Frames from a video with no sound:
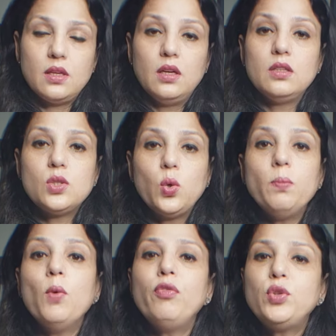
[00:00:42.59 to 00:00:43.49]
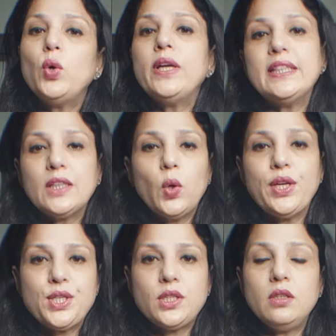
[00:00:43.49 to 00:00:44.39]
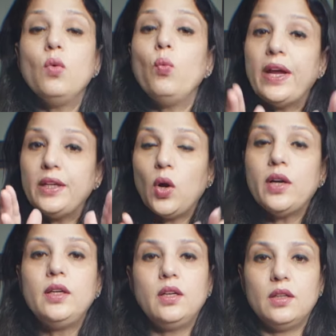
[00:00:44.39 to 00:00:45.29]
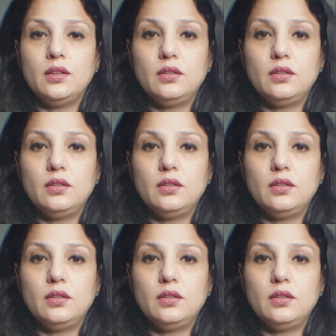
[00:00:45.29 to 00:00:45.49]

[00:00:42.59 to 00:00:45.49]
So move to another question when you are done.